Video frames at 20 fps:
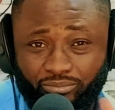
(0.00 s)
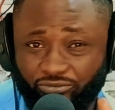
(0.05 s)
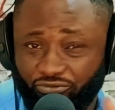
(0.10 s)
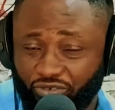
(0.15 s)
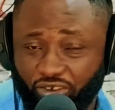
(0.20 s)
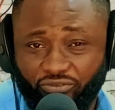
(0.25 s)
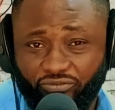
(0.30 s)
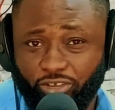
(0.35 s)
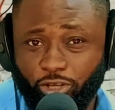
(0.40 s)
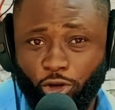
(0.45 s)

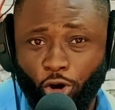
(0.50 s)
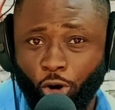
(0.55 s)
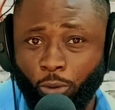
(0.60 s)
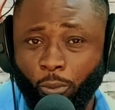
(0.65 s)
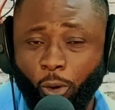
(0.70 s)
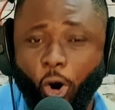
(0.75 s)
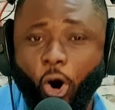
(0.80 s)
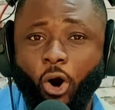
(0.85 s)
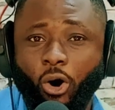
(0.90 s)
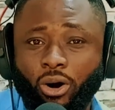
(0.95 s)
50 or
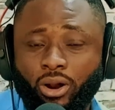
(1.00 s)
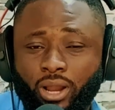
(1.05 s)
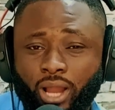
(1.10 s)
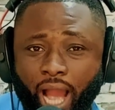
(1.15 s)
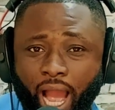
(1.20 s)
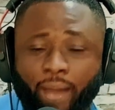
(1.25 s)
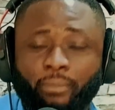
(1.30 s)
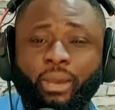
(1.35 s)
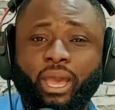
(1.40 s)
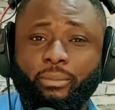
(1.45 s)
more.
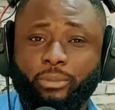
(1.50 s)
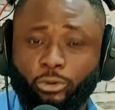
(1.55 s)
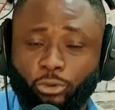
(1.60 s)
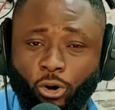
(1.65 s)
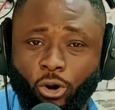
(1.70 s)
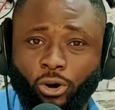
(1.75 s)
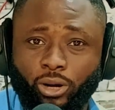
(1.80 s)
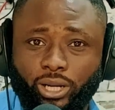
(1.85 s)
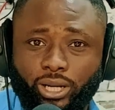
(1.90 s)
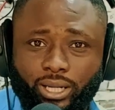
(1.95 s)
I may be
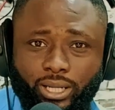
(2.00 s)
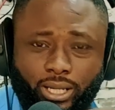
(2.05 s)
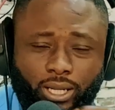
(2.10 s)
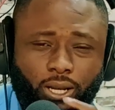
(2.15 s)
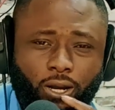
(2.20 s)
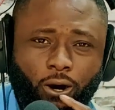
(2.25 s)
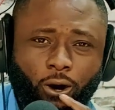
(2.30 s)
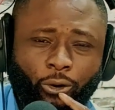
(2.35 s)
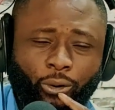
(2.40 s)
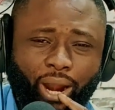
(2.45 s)
wrong.
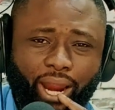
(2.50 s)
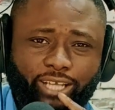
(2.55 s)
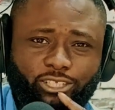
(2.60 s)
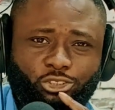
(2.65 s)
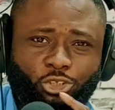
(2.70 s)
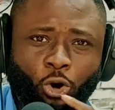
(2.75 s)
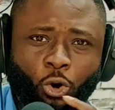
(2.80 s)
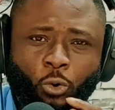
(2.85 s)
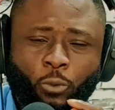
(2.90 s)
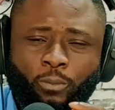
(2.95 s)
All right.
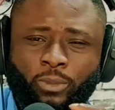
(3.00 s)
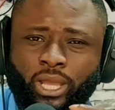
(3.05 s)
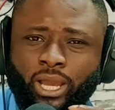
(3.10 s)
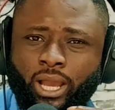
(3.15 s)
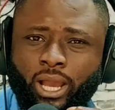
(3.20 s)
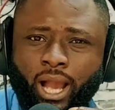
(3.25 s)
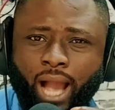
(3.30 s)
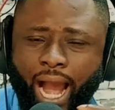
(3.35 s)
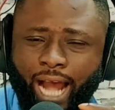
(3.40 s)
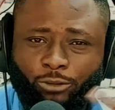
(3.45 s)
So
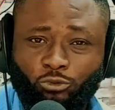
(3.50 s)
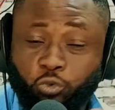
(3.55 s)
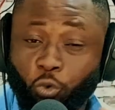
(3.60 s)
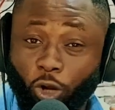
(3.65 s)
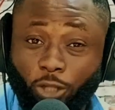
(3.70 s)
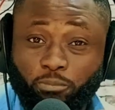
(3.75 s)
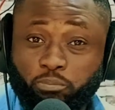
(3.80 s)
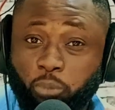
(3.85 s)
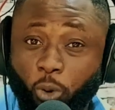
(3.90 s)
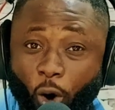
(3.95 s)
at
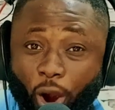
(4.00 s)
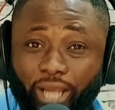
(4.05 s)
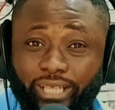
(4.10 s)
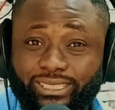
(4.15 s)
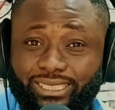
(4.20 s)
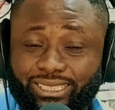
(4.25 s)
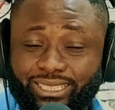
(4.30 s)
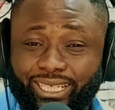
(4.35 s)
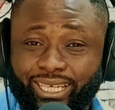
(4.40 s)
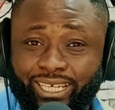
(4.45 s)
what
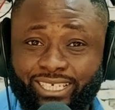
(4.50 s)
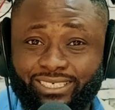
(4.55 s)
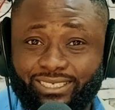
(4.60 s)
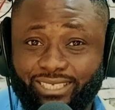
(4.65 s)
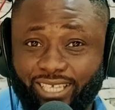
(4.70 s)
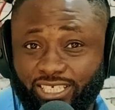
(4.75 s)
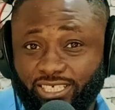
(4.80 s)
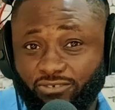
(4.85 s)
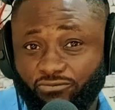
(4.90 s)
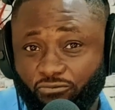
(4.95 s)
point is
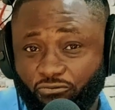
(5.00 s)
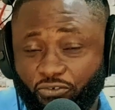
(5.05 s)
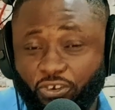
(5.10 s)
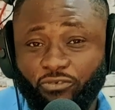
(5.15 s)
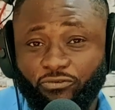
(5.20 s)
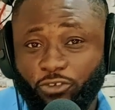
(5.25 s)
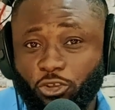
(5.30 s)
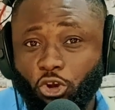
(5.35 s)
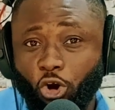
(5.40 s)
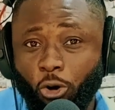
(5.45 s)
this
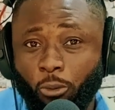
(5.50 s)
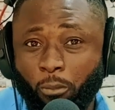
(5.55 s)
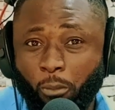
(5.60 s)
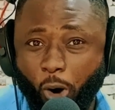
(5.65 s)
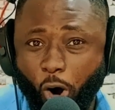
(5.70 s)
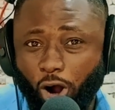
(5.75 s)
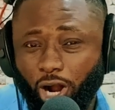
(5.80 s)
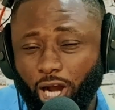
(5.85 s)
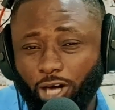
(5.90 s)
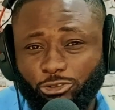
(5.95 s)
50 or
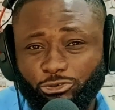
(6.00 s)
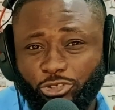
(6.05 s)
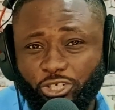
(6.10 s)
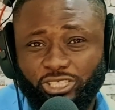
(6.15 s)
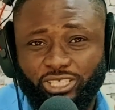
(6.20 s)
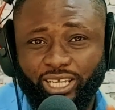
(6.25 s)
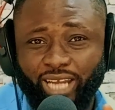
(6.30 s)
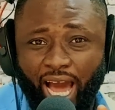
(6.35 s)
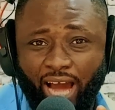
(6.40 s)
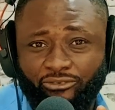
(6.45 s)
more
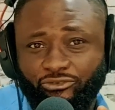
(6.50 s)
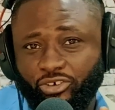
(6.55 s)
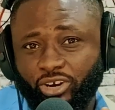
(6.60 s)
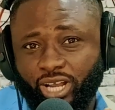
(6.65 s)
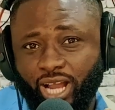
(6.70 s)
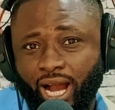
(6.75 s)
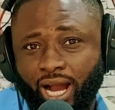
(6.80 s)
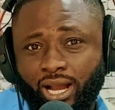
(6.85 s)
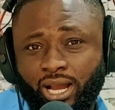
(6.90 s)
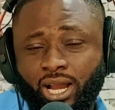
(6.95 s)
countries in
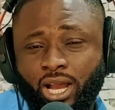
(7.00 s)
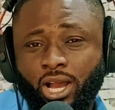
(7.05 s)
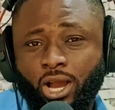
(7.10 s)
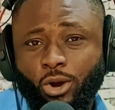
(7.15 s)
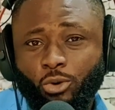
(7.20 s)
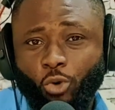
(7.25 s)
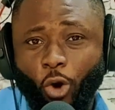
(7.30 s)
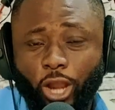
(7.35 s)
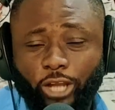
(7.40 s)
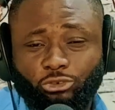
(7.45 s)
Africa
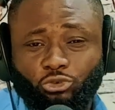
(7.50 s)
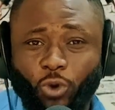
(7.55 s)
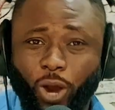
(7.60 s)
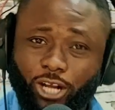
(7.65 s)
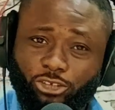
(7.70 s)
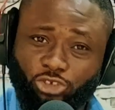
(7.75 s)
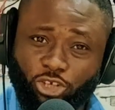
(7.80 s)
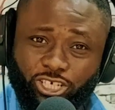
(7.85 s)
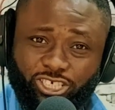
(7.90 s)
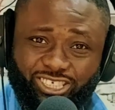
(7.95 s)
going to
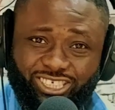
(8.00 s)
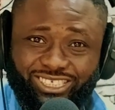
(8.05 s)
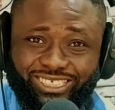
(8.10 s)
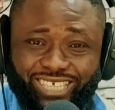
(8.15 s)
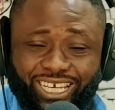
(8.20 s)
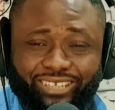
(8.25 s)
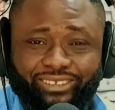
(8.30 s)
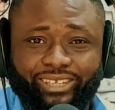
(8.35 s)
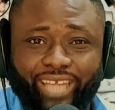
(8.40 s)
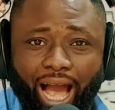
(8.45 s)
actually
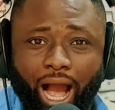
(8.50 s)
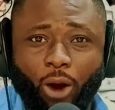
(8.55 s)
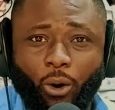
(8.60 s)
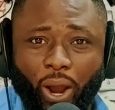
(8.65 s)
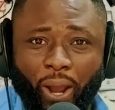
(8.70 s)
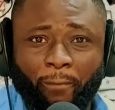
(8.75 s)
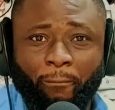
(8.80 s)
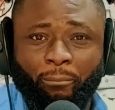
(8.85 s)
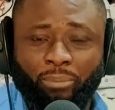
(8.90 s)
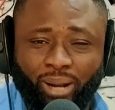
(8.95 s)
sit down
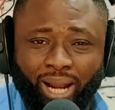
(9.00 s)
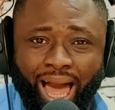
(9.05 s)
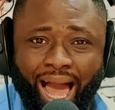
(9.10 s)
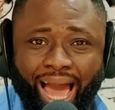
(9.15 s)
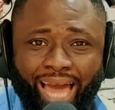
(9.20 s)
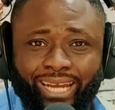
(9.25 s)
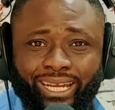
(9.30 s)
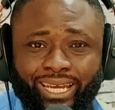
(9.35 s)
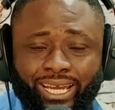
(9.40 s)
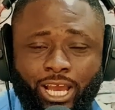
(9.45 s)
and
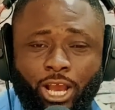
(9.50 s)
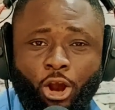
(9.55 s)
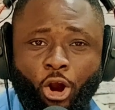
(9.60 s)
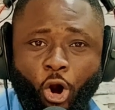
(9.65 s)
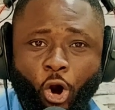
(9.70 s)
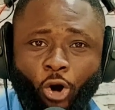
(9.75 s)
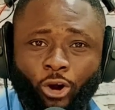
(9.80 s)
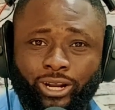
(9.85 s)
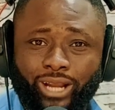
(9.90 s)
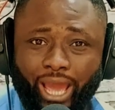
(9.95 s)
plan
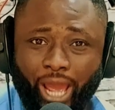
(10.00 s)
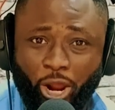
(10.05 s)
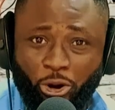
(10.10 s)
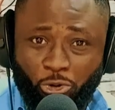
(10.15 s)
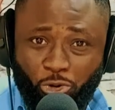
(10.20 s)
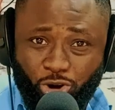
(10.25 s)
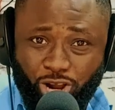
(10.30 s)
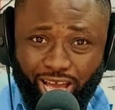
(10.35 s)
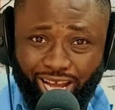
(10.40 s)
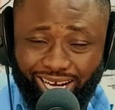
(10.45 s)
on a
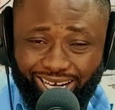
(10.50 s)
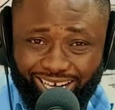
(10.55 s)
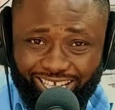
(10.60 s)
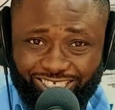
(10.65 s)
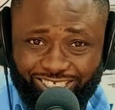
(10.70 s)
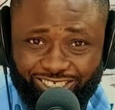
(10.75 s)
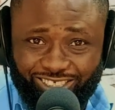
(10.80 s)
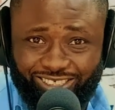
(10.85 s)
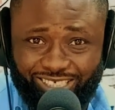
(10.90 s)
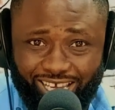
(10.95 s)

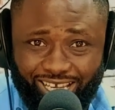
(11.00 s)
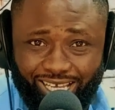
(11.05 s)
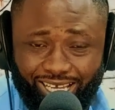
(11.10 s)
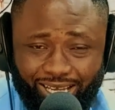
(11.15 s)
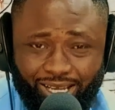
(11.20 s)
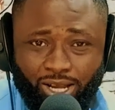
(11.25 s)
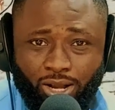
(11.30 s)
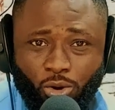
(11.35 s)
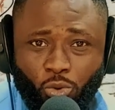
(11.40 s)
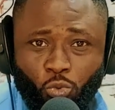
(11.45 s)
realistic
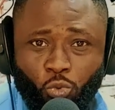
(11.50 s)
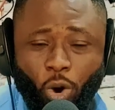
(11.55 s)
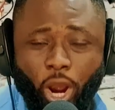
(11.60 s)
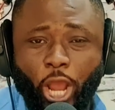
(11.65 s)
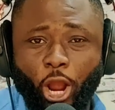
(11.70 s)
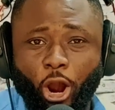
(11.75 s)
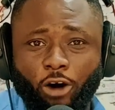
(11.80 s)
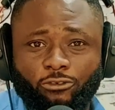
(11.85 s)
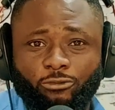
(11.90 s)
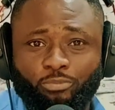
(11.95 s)

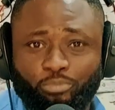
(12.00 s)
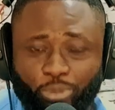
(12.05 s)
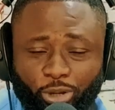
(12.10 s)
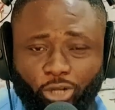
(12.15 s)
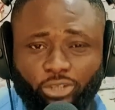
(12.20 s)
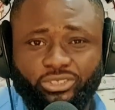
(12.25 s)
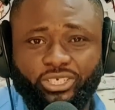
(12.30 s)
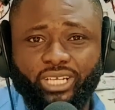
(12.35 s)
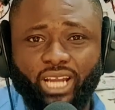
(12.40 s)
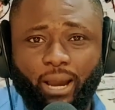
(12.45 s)
way of
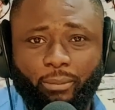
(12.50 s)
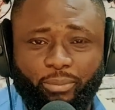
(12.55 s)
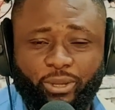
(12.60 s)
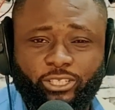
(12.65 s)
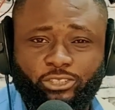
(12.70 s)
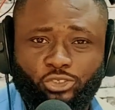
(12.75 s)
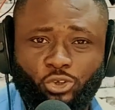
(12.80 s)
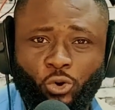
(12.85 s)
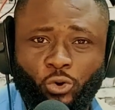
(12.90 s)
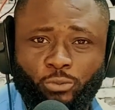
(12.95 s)
building up
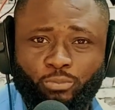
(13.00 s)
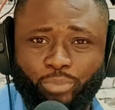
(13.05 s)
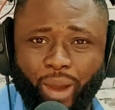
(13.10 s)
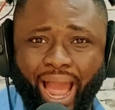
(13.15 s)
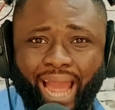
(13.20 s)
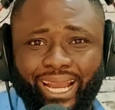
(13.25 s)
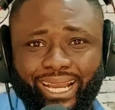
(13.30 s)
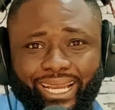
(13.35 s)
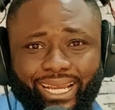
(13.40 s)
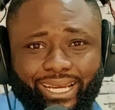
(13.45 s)
its own
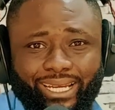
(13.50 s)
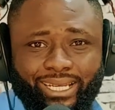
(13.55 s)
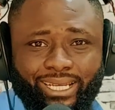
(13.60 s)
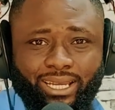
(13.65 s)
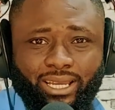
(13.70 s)
bank